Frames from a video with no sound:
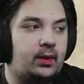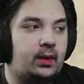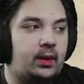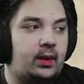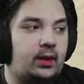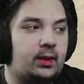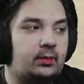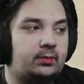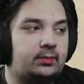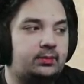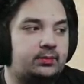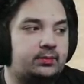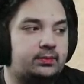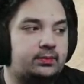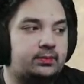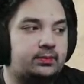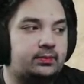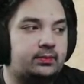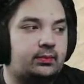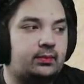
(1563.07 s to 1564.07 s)
Um,
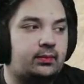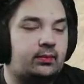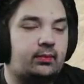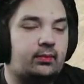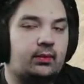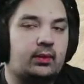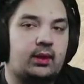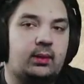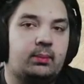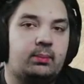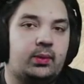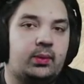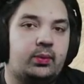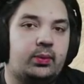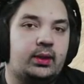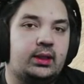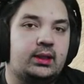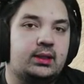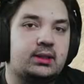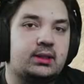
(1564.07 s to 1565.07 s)
but
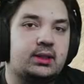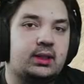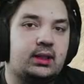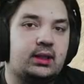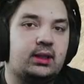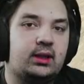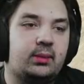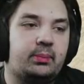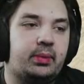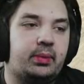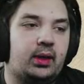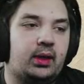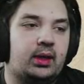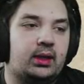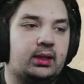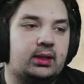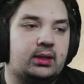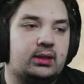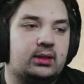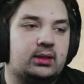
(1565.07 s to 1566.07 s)
when you sit in the
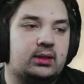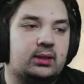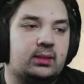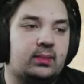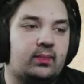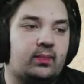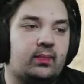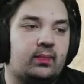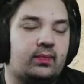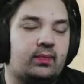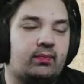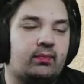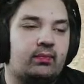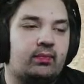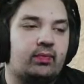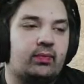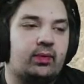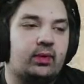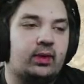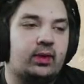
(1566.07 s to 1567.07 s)
box,
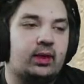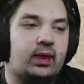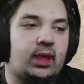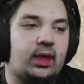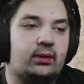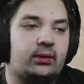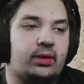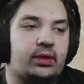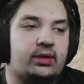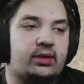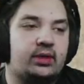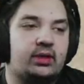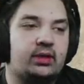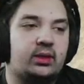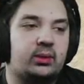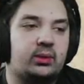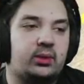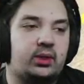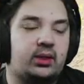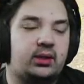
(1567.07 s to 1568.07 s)
iRacing
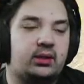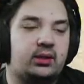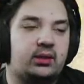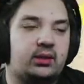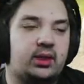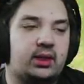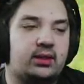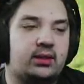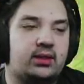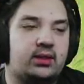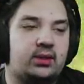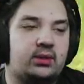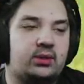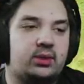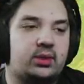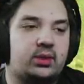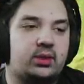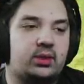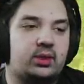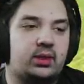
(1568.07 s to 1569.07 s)
no longer lets you
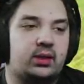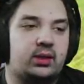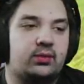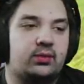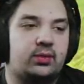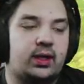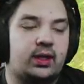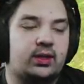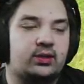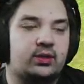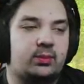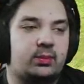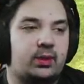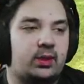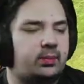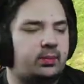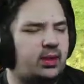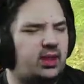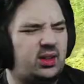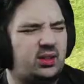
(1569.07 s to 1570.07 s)
turn on a fast
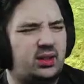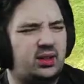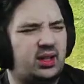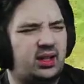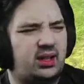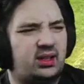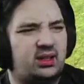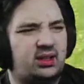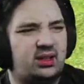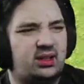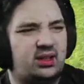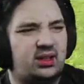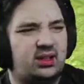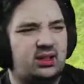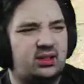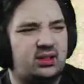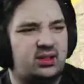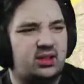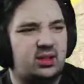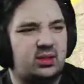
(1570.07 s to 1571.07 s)
repair. By the way, how did you get
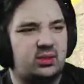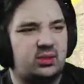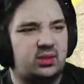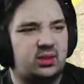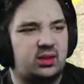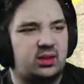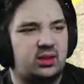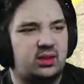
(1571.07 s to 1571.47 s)
this cone?